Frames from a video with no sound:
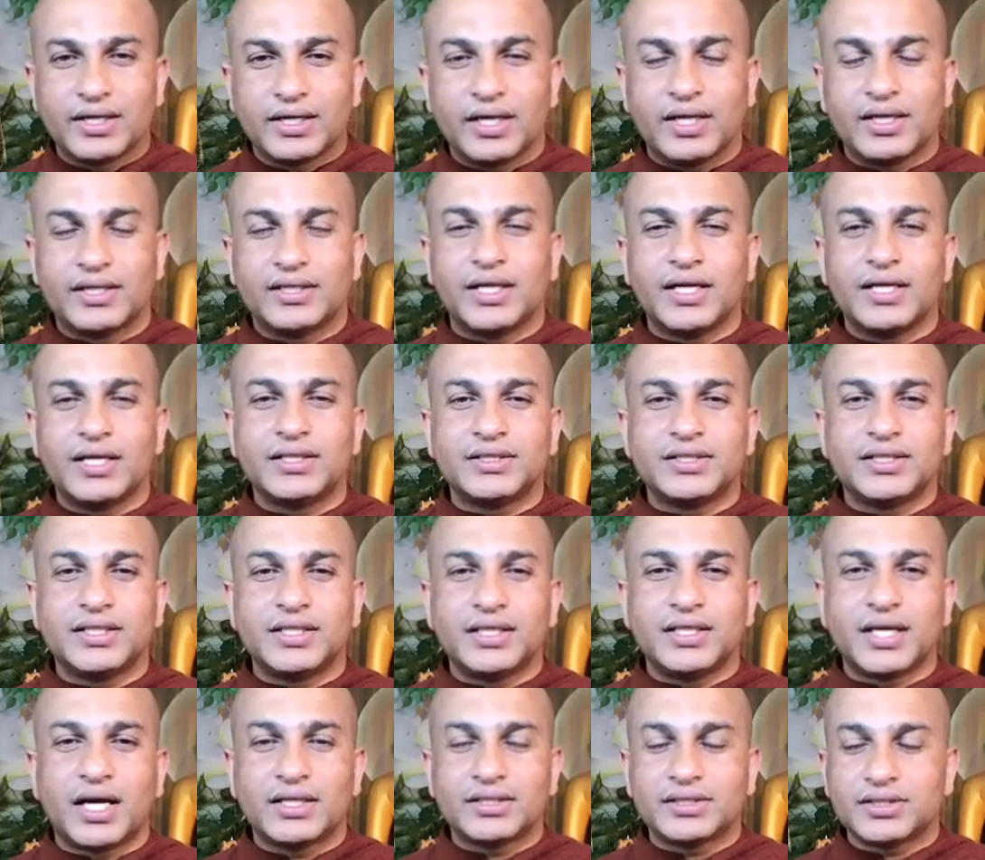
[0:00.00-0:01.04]
And then
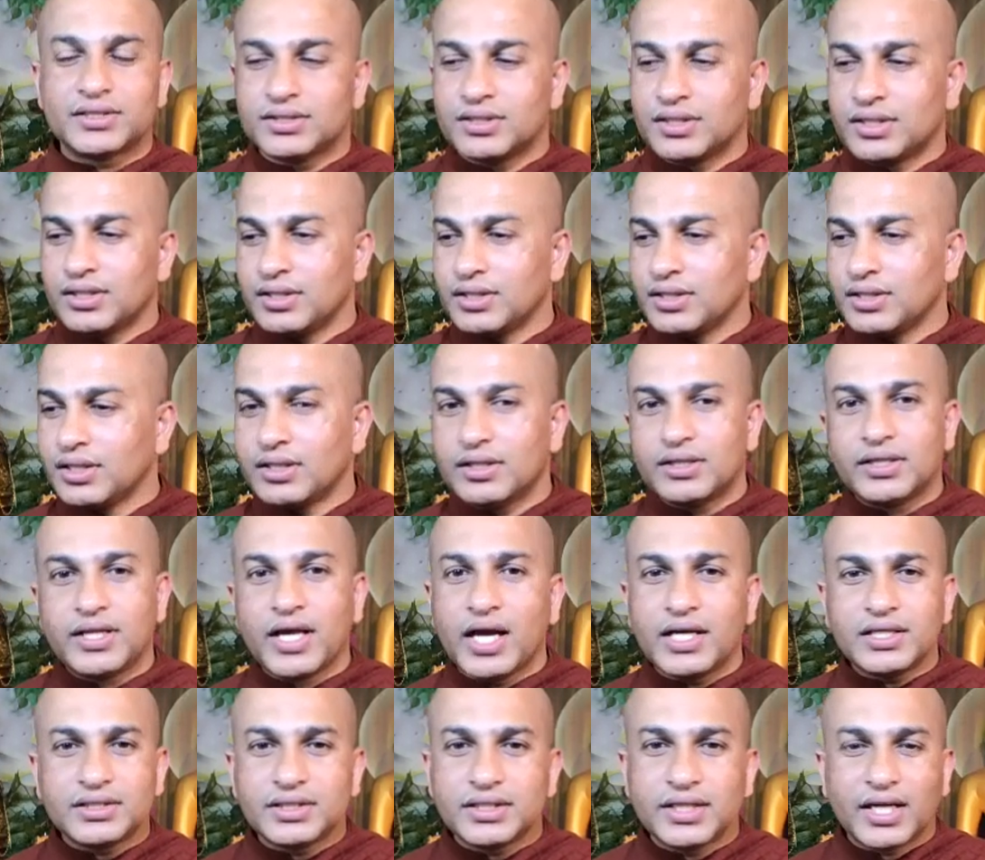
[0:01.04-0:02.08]
she asked, There
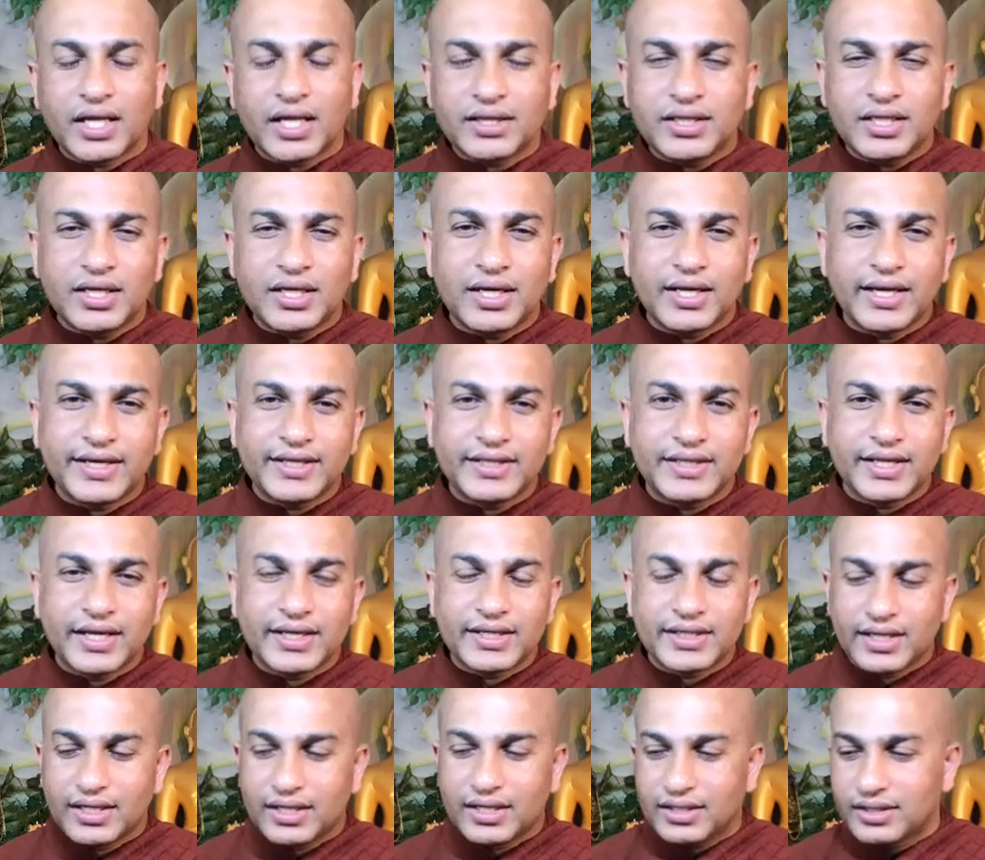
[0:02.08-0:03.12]
is nothing like that.
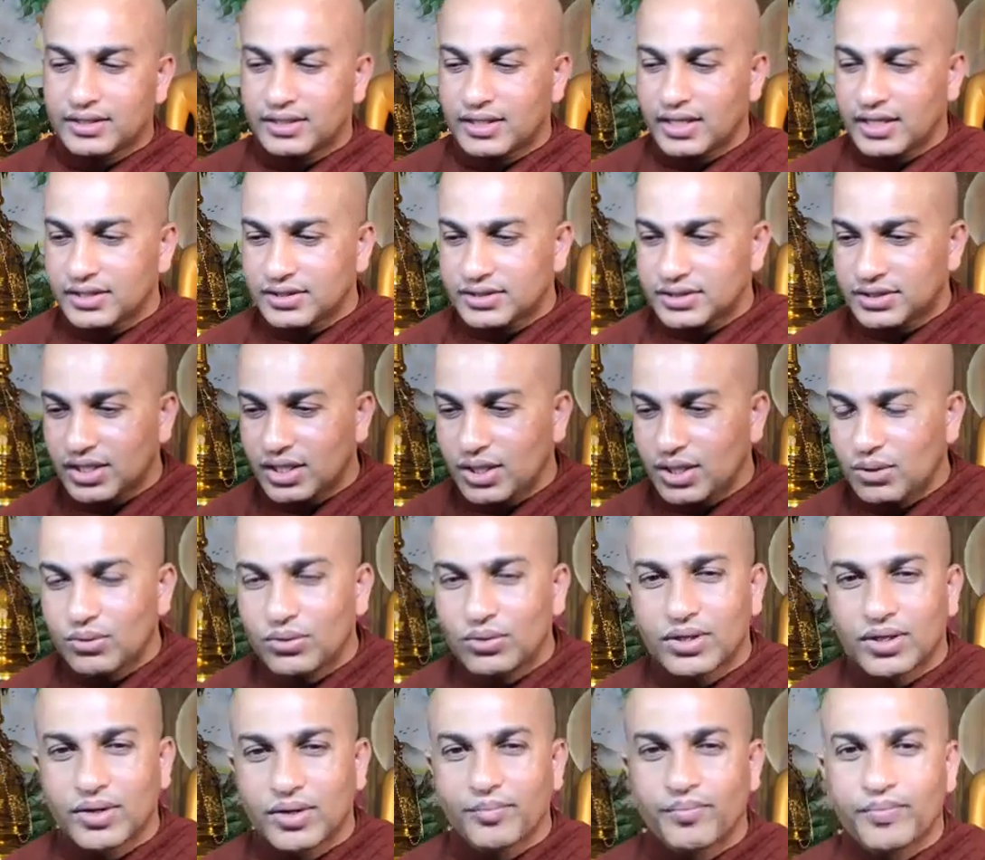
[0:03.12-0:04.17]
And then she
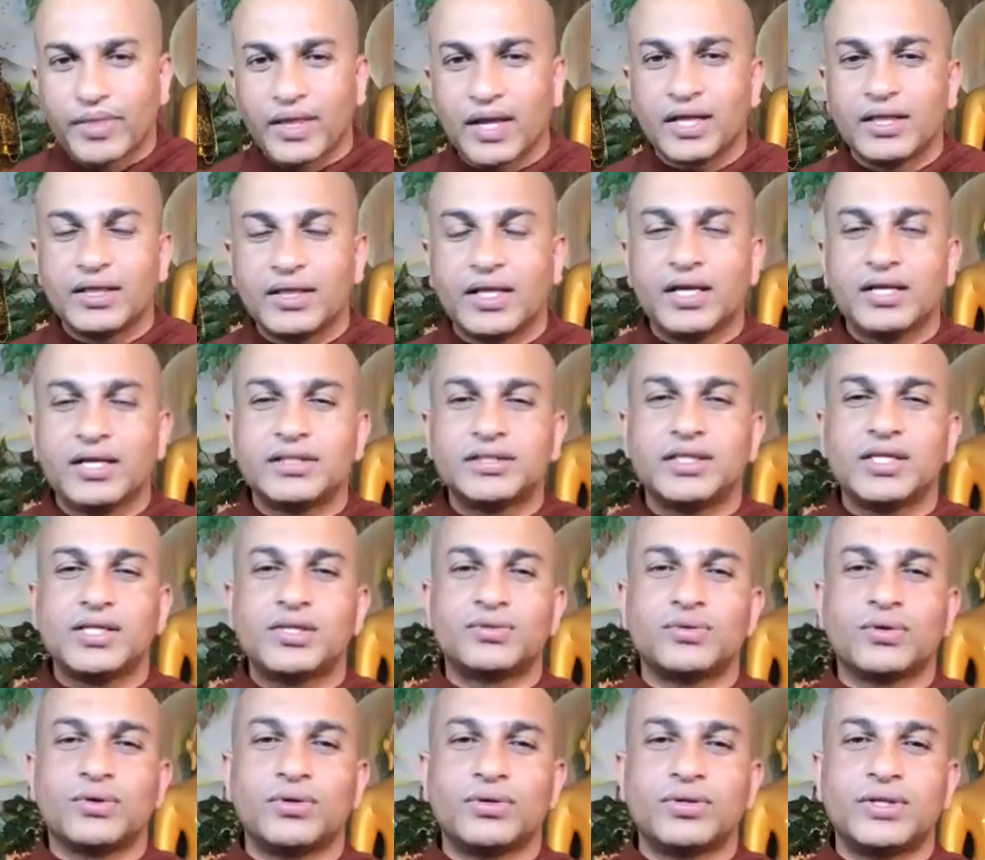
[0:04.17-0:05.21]
looked and then she
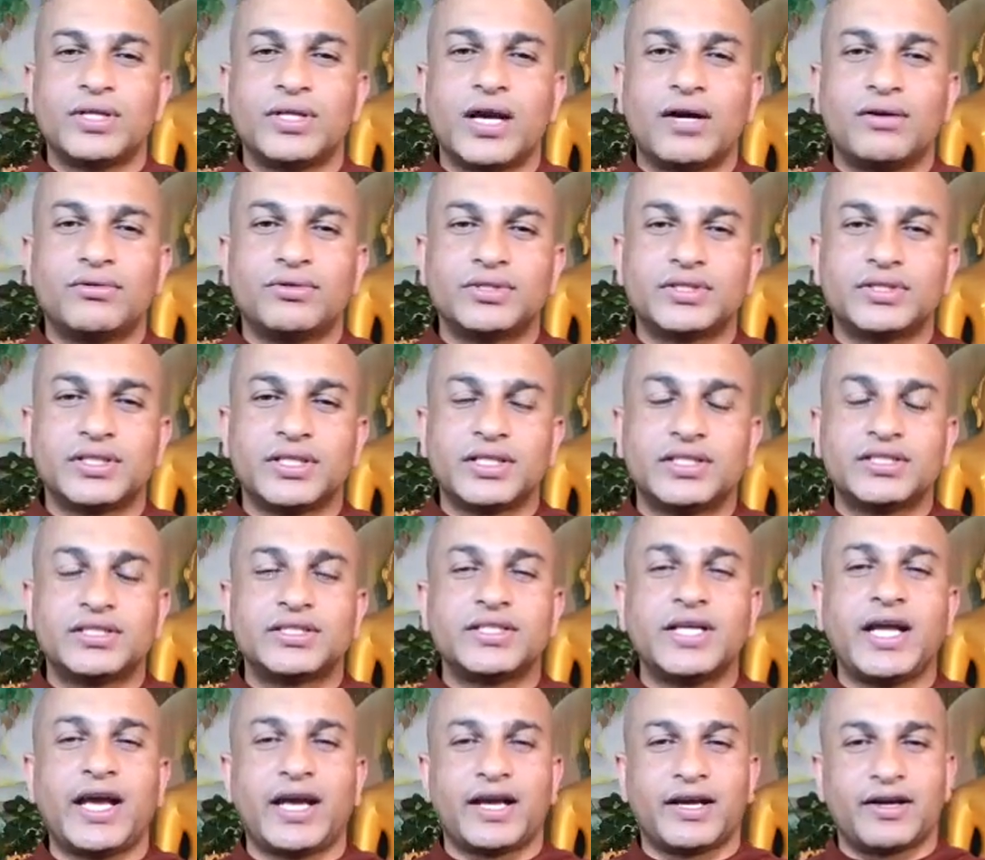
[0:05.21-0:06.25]
saw there was a
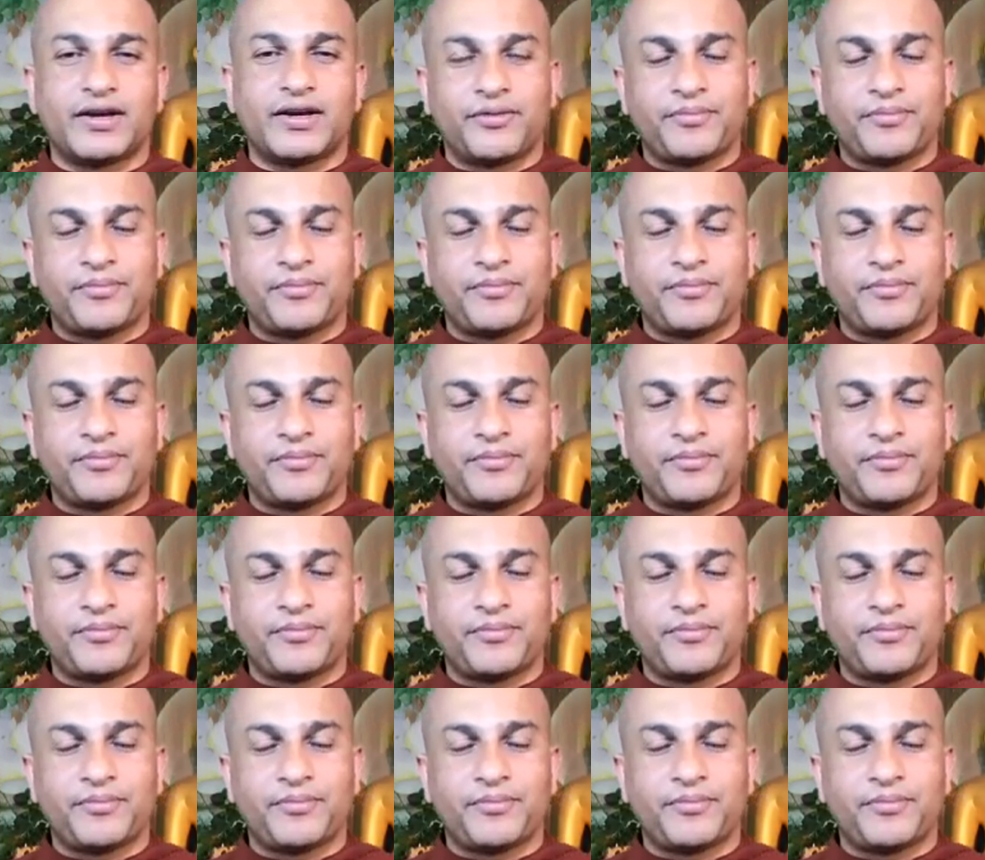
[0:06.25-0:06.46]
snake.